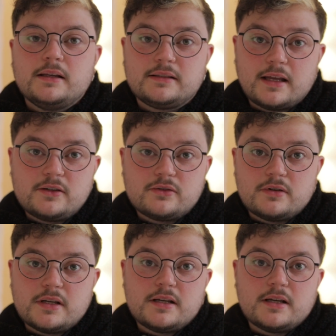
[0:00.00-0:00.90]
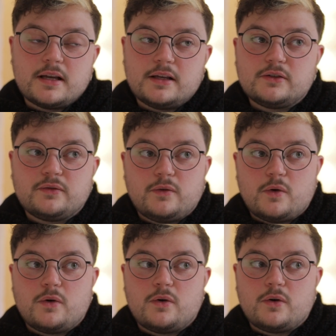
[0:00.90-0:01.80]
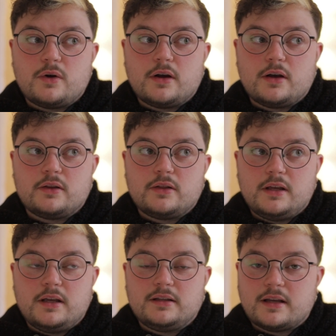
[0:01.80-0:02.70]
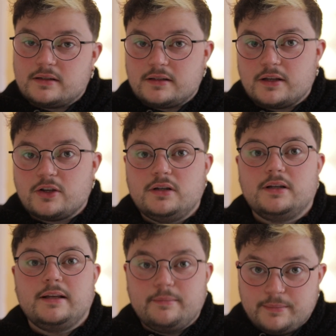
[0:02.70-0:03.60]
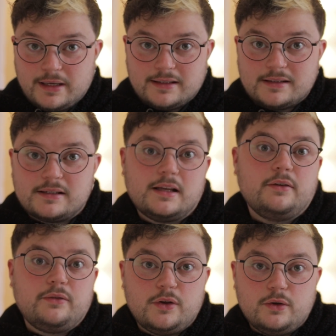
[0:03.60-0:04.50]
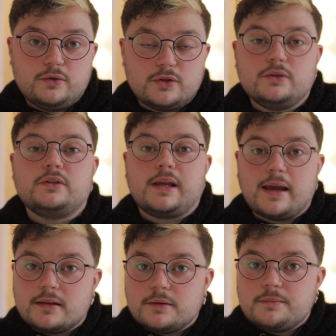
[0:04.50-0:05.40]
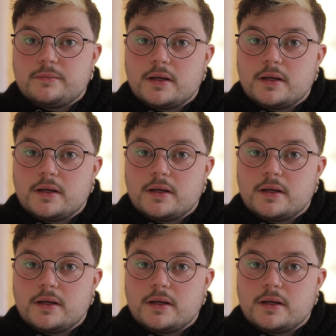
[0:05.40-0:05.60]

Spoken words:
Stage 3 is for the testicular implants if you choose to get them.